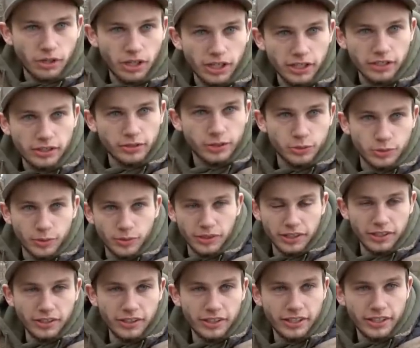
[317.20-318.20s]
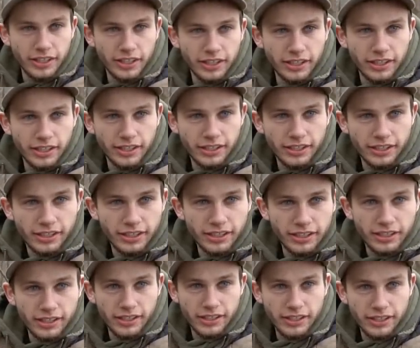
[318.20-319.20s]
water, which we will. Yeah, we need
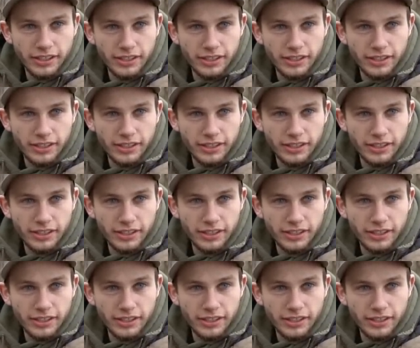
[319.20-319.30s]
we need